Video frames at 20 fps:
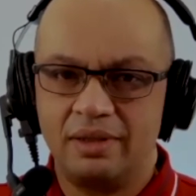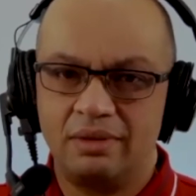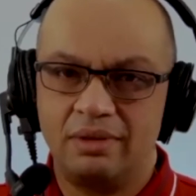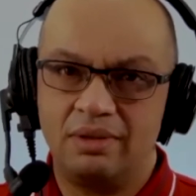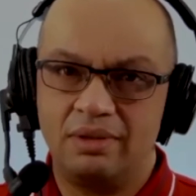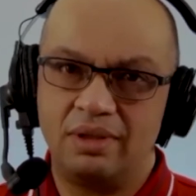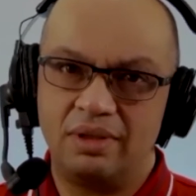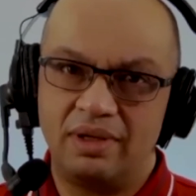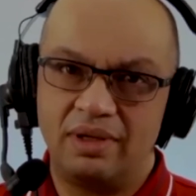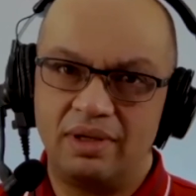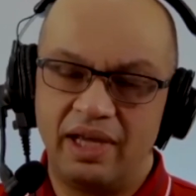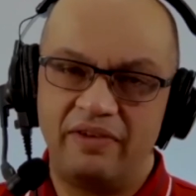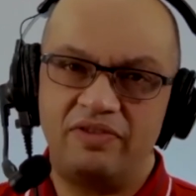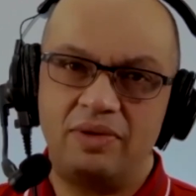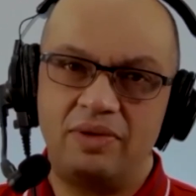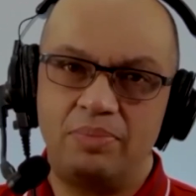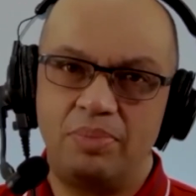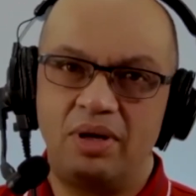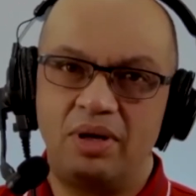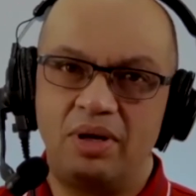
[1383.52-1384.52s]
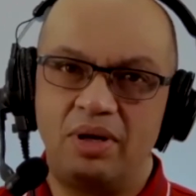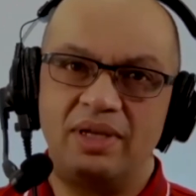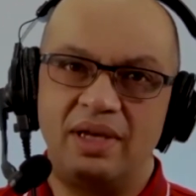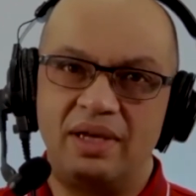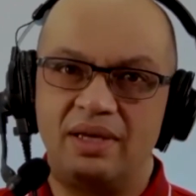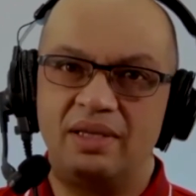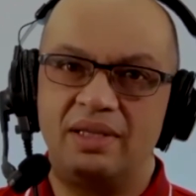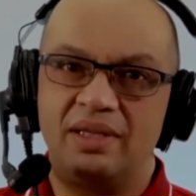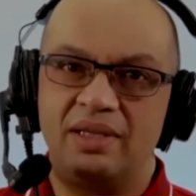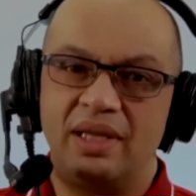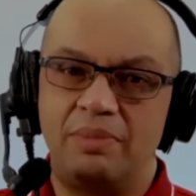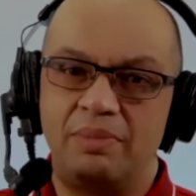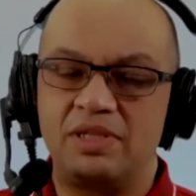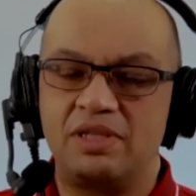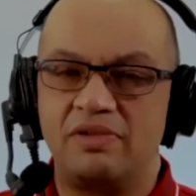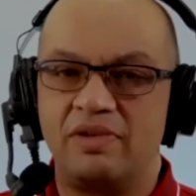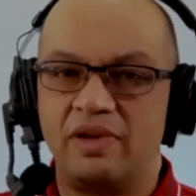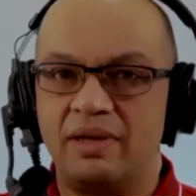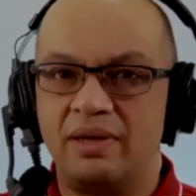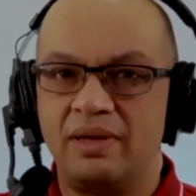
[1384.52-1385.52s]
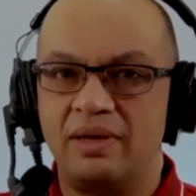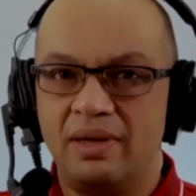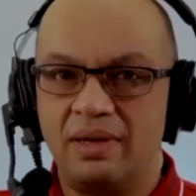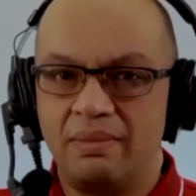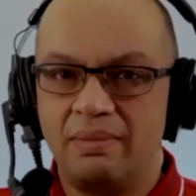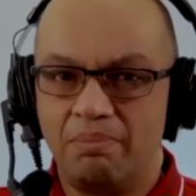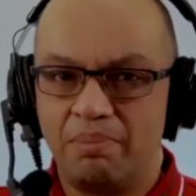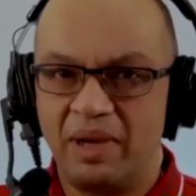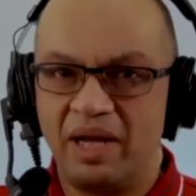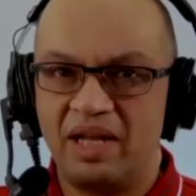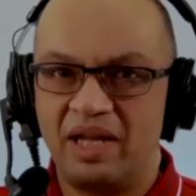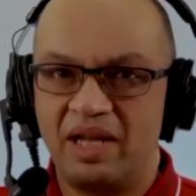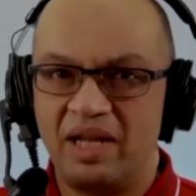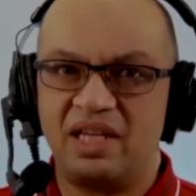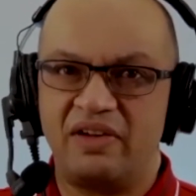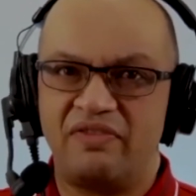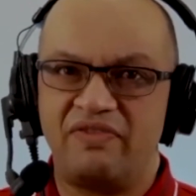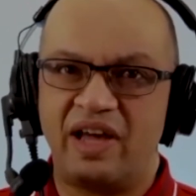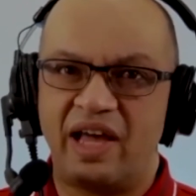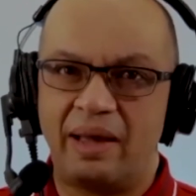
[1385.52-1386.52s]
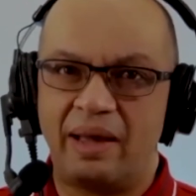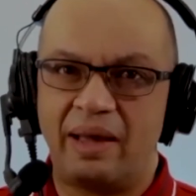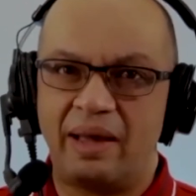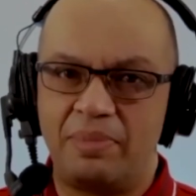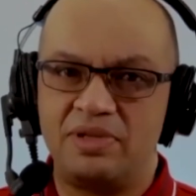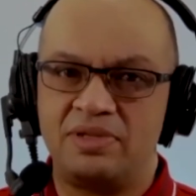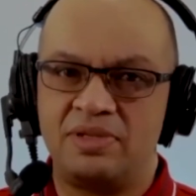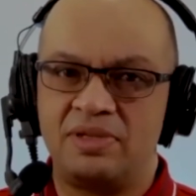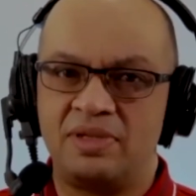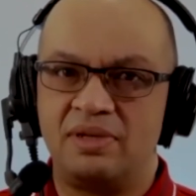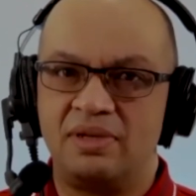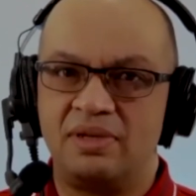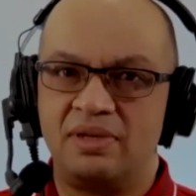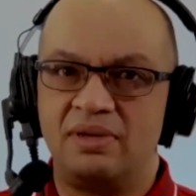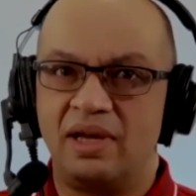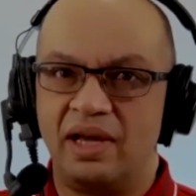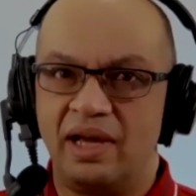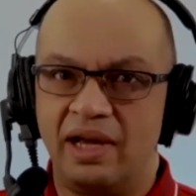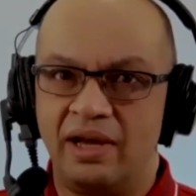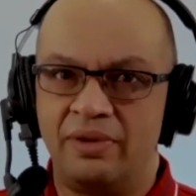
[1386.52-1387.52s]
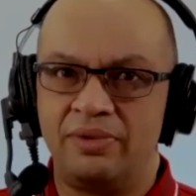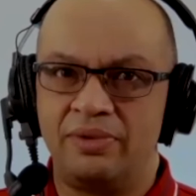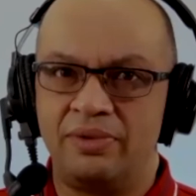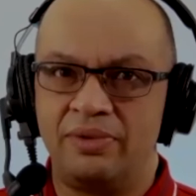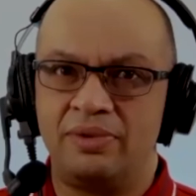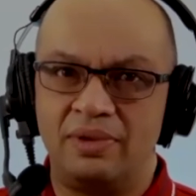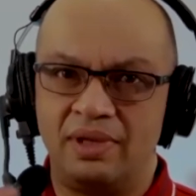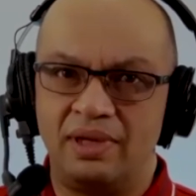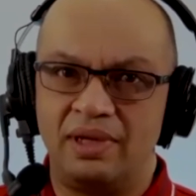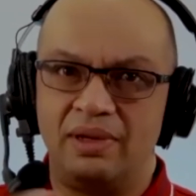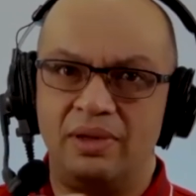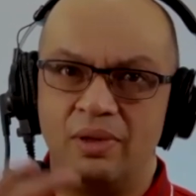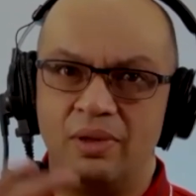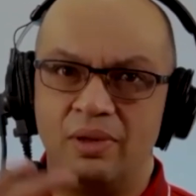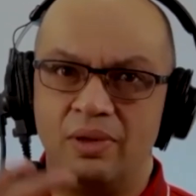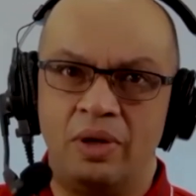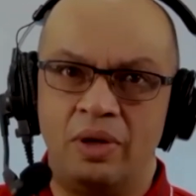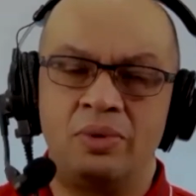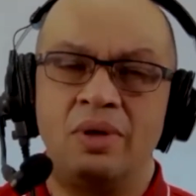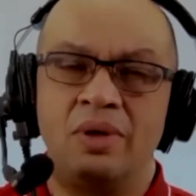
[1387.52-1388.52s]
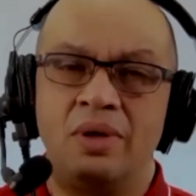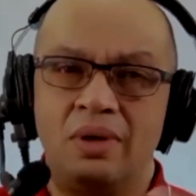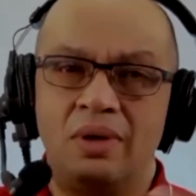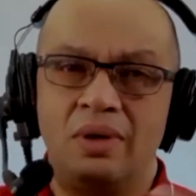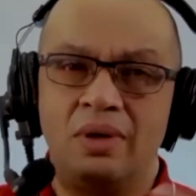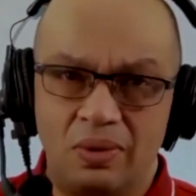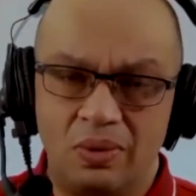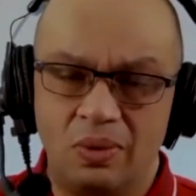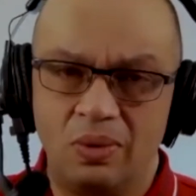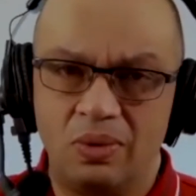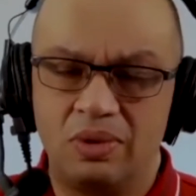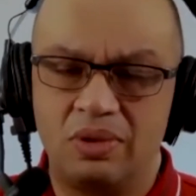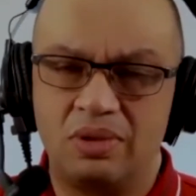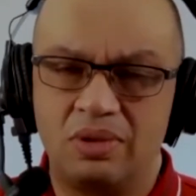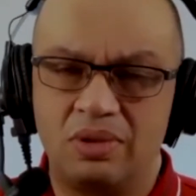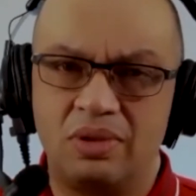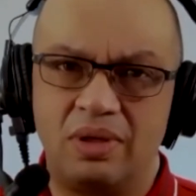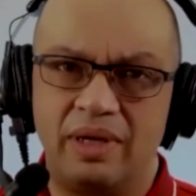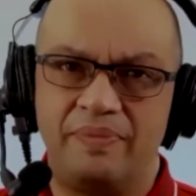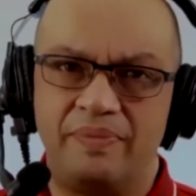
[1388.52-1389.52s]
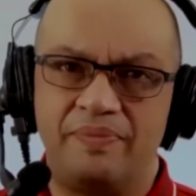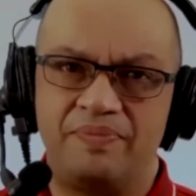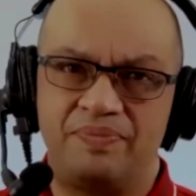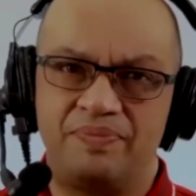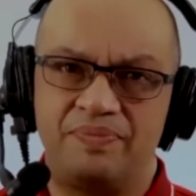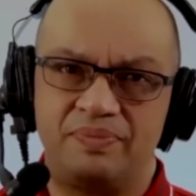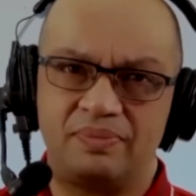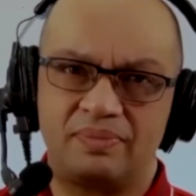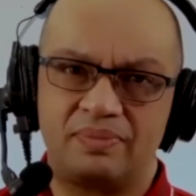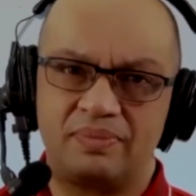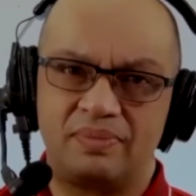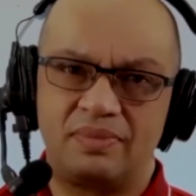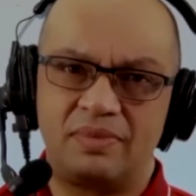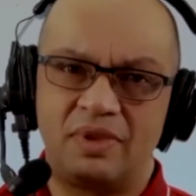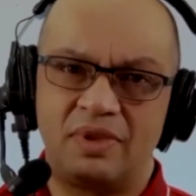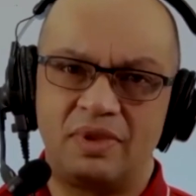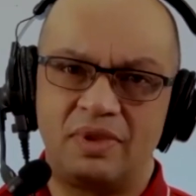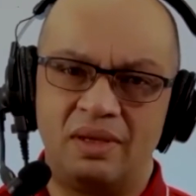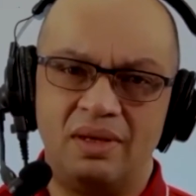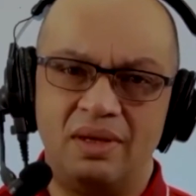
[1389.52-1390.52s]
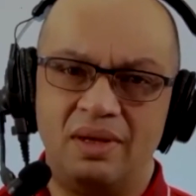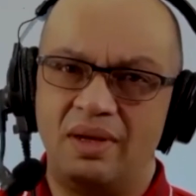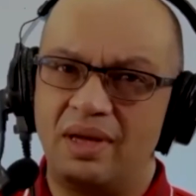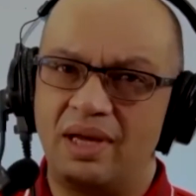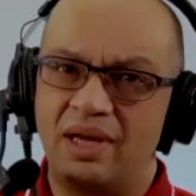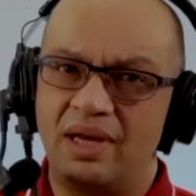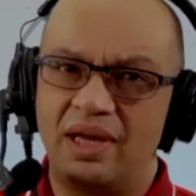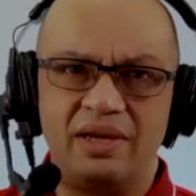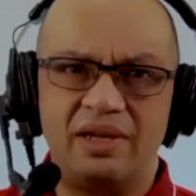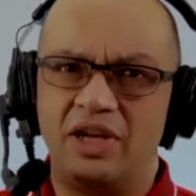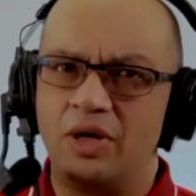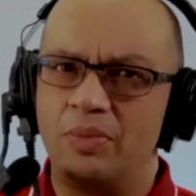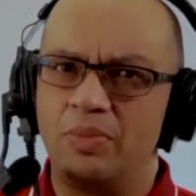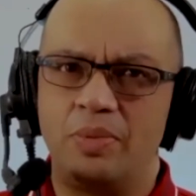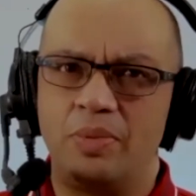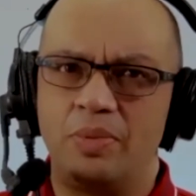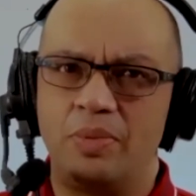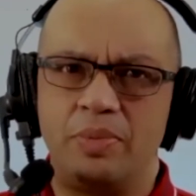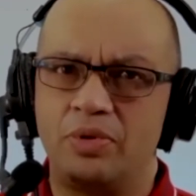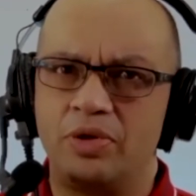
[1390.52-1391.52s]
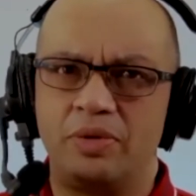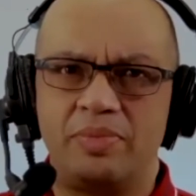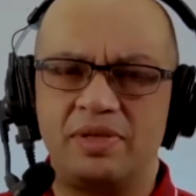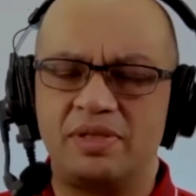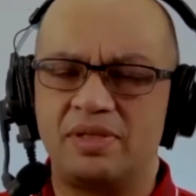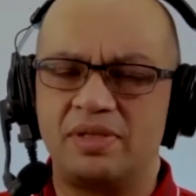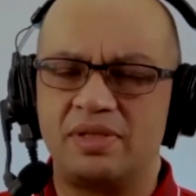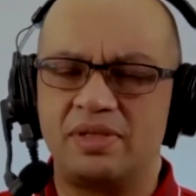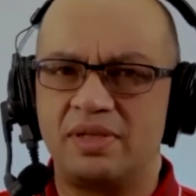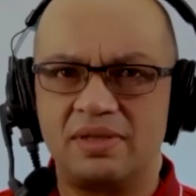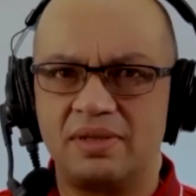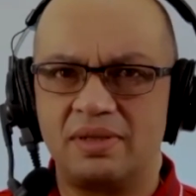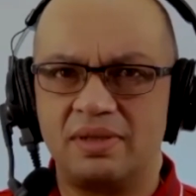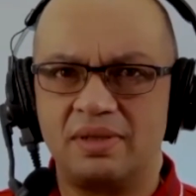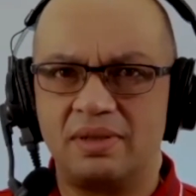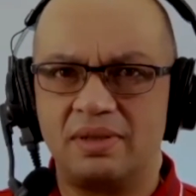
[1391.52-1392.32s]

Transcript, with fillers: You don't have to partake in that misery. Bad stuff happens out in the world all the time. And going to help you build your business.